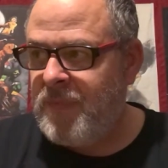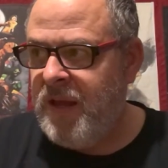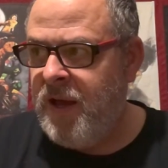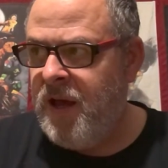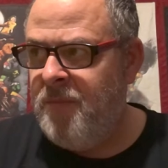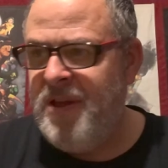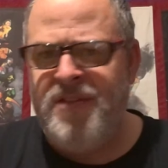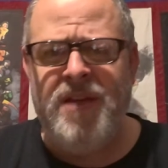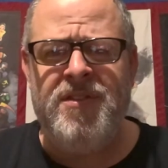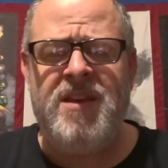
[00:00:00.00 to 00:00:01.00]
And
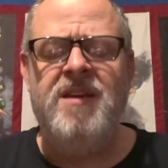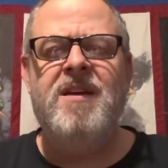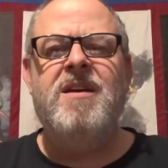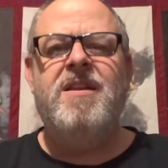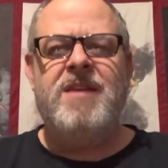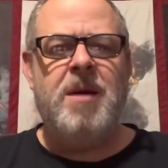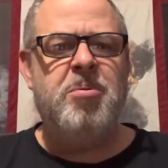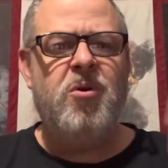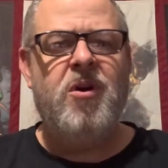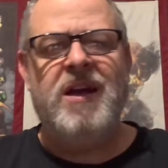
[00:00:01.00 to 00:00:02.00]
then the
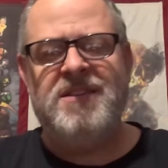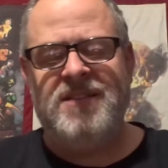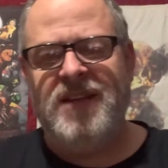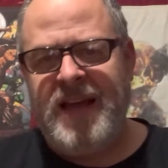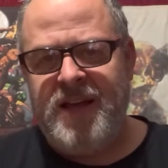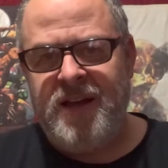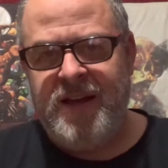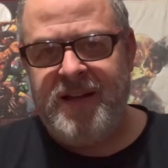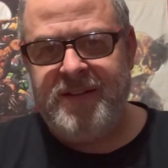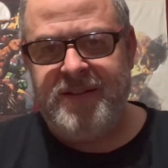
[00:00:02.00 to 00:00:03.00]
emperor has
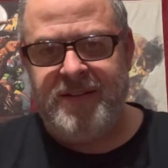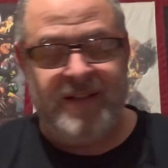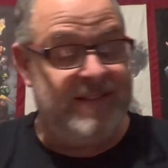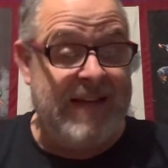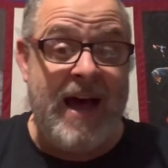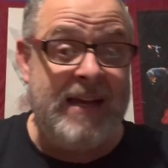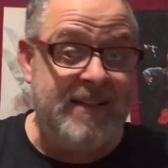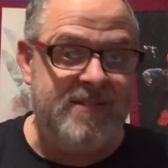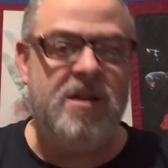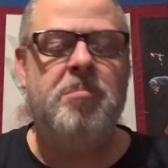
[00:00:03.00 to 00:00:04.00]
died
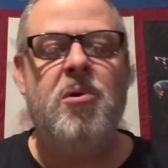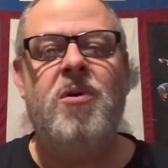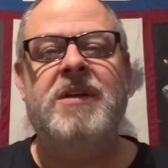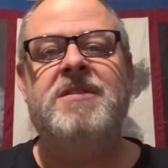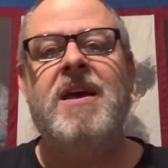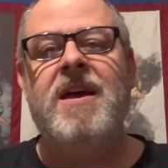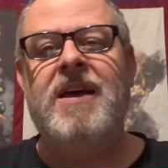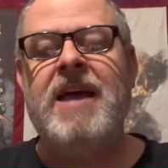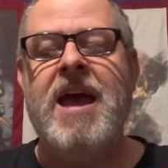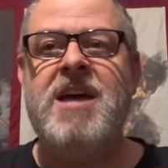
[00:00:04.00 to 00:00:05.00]
at some point
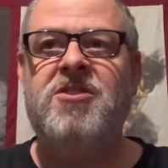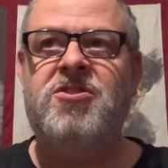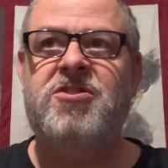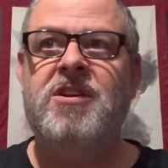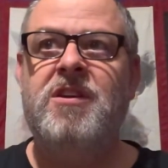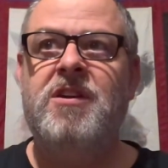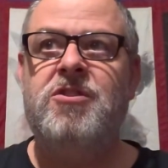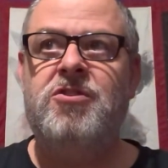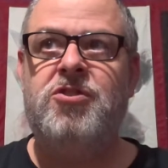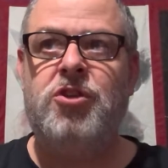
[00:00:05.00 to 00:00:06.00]
and has
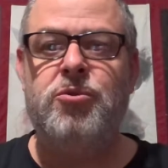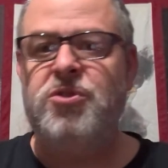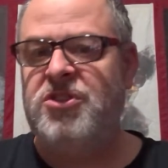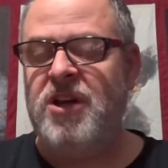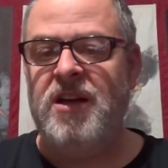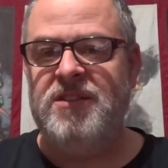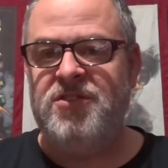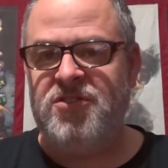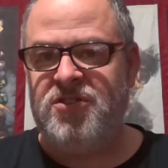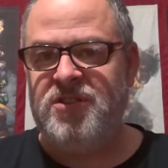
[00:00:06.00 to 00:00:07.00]
two
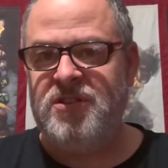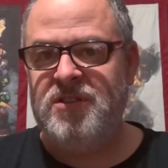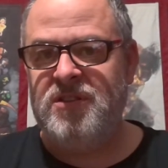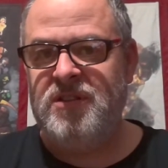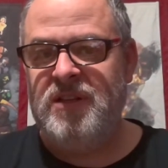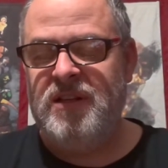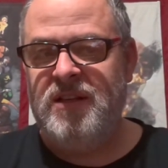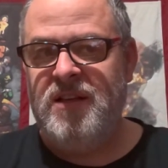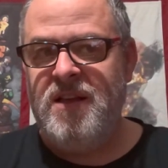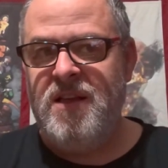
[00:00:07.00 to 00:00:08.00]
sons
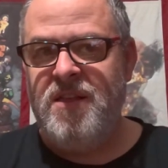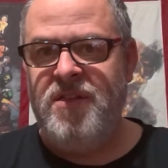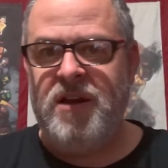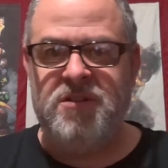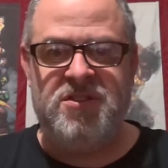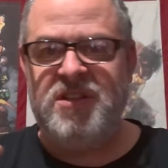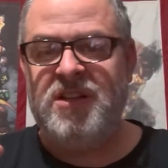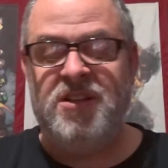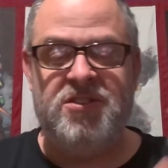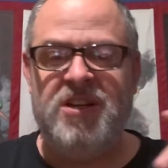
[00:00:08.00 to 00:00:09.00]
that are
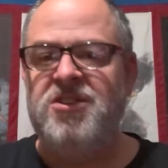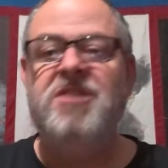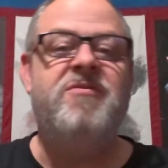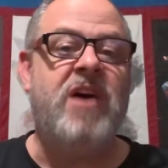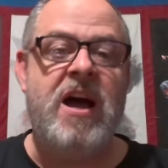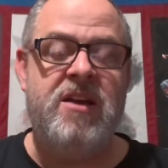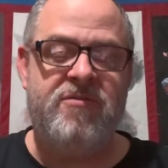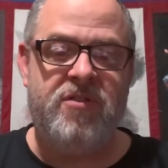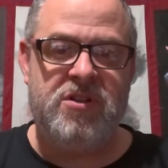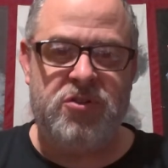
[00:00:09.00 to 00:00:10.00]
essentially vying
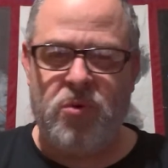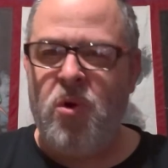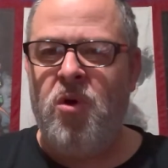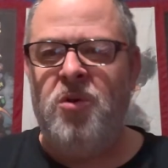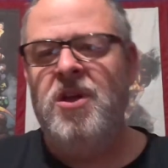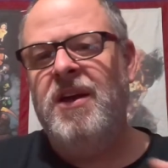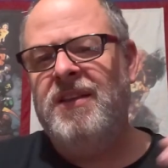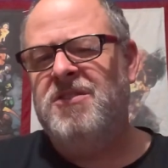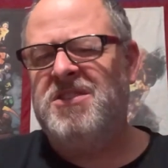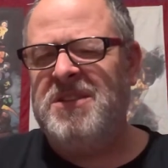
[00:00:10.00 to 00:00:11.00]
for control.
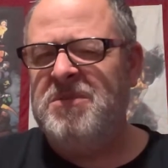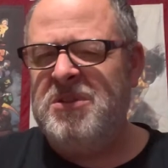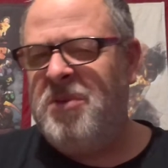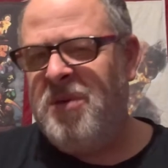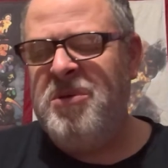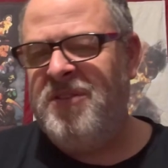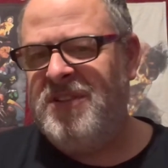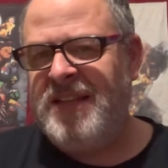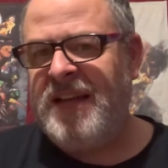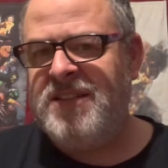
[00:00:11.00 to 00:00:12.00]
There seems to be a bit of
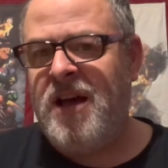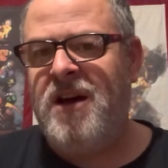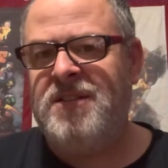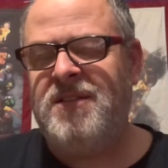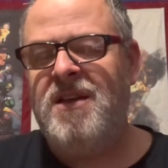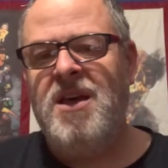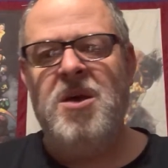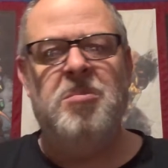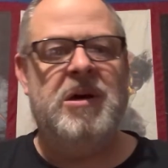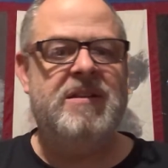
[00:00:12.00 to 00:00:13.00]
a detente,
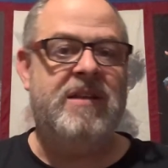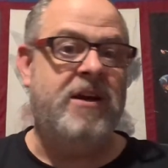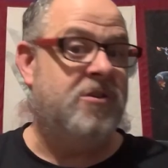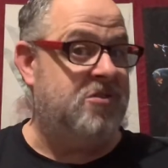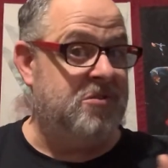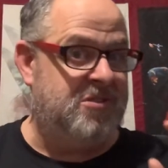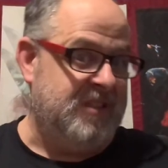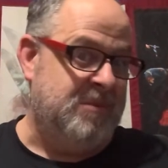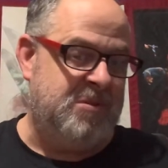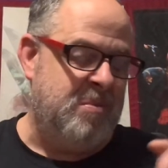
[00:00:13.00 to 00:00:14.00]
but they also
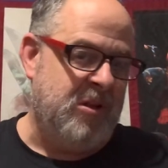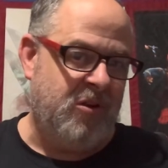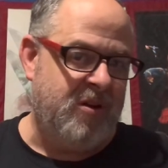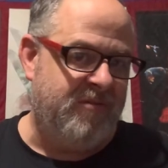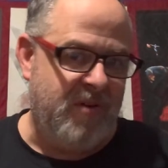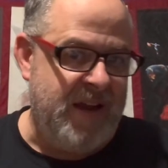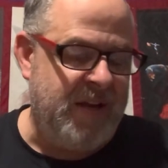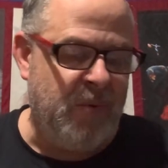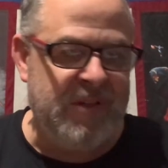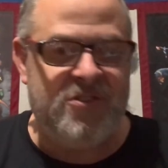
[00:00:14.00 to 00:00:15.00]
seem to be looking for
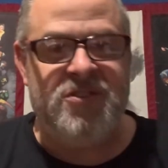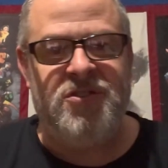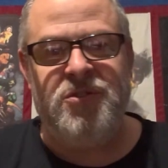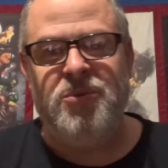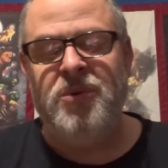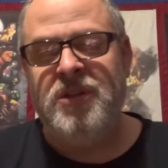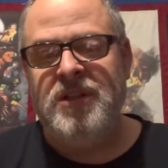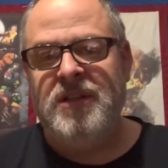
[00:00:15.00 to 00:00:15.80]
any reason to